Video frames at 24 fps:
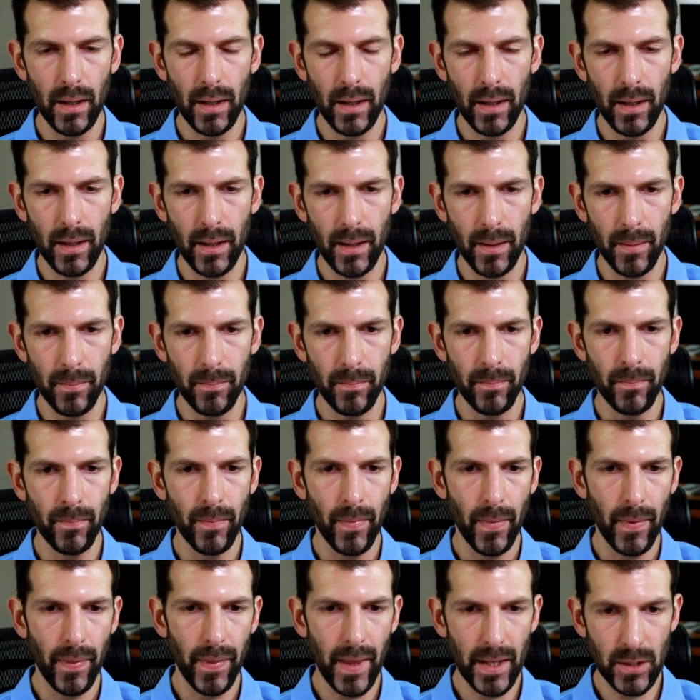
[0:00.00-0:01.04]

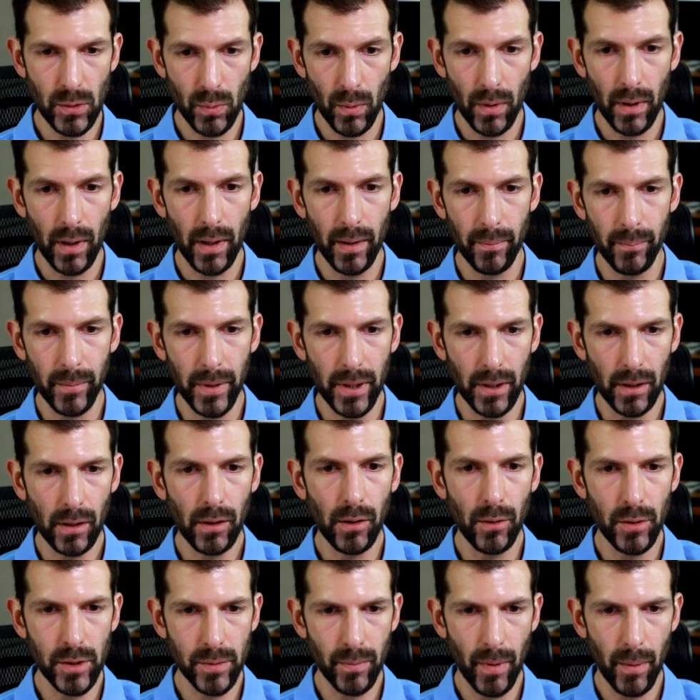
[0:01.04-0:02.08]
that's where I'm gonna
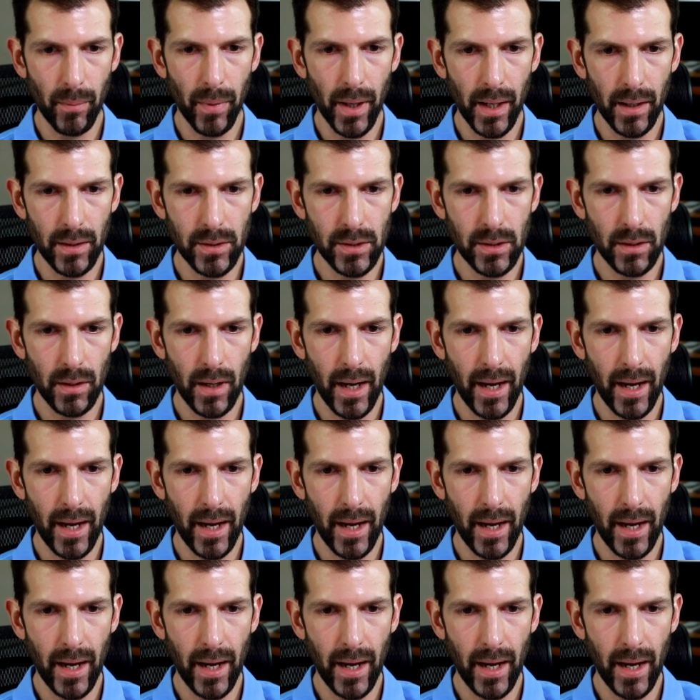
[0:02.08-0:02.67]
close my browser.